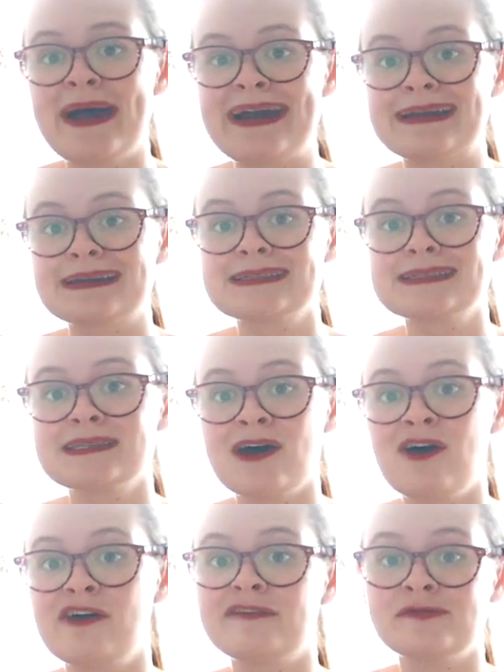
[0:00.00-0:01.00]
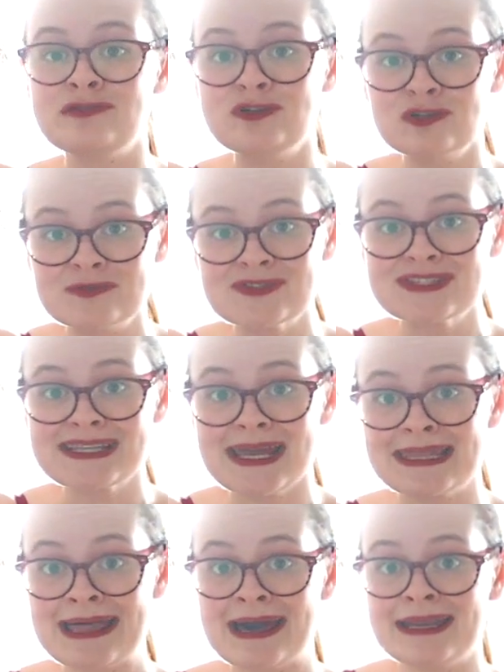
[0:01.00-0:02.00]
bags of normal
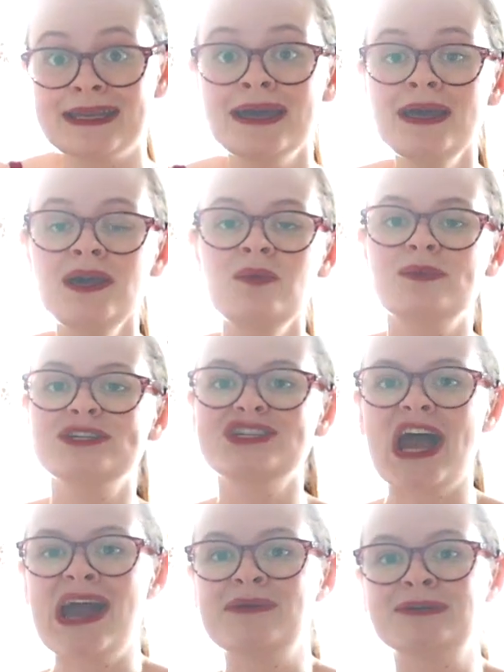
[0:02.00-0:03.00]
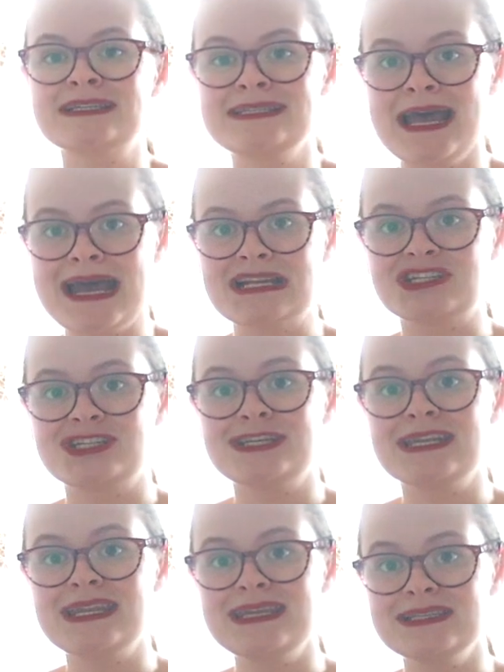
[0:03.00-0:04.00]
saline, which I will attach
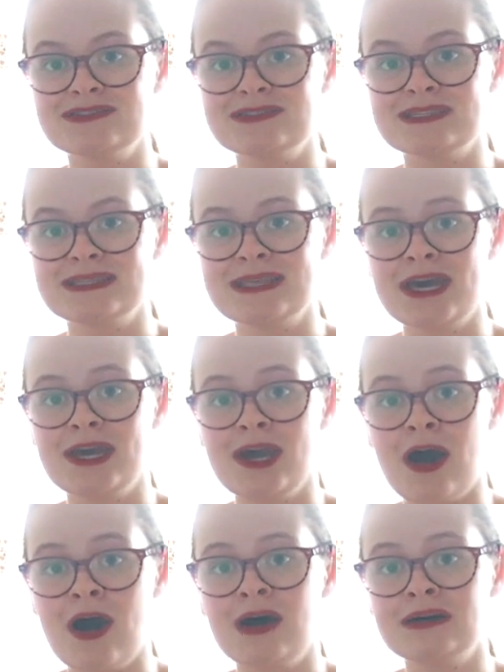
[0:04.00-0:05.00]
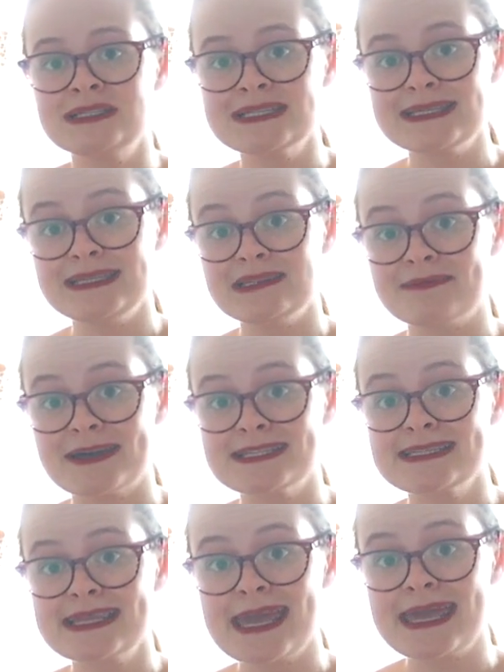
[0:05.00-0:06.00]
to needles that are underneath my
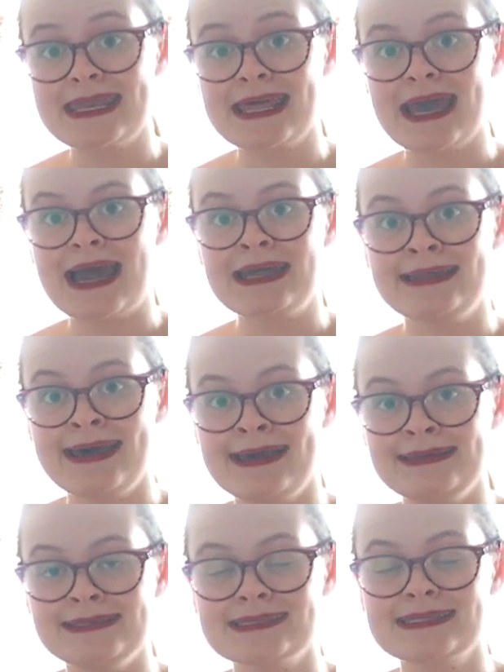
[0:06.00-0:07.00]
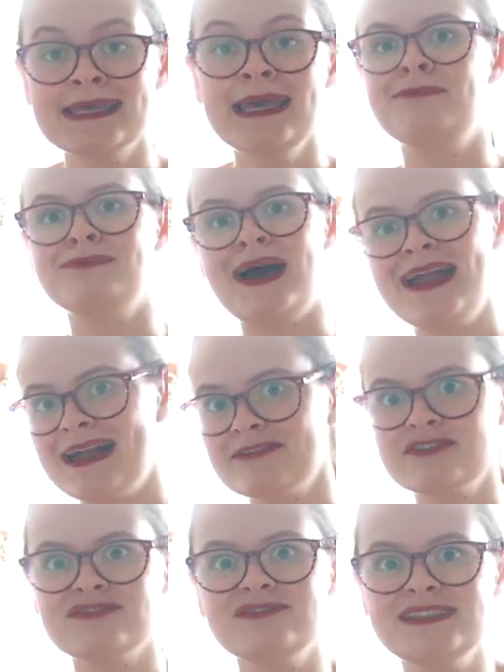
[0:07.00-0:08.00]
skin at night. I
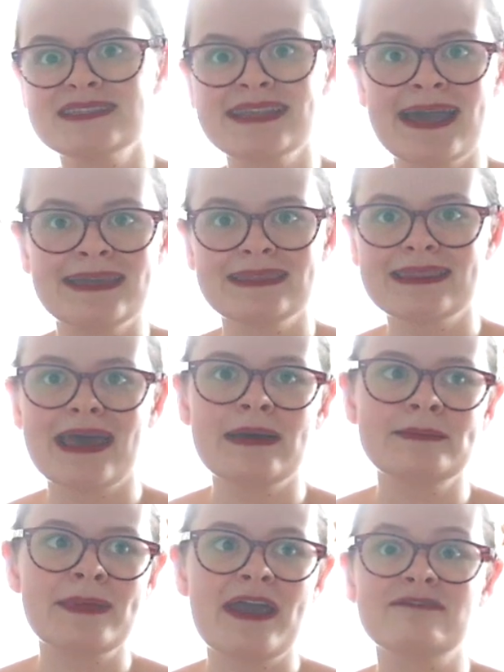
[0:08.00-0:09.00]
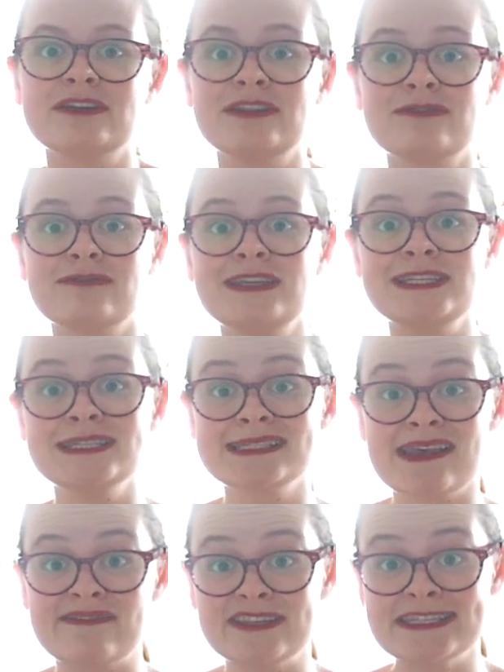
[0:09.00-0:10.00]
have to recite them every 3 to
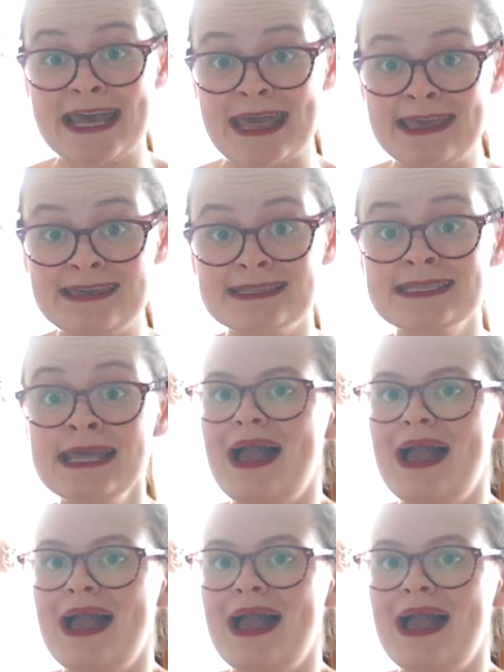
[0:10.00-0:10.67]
7 days.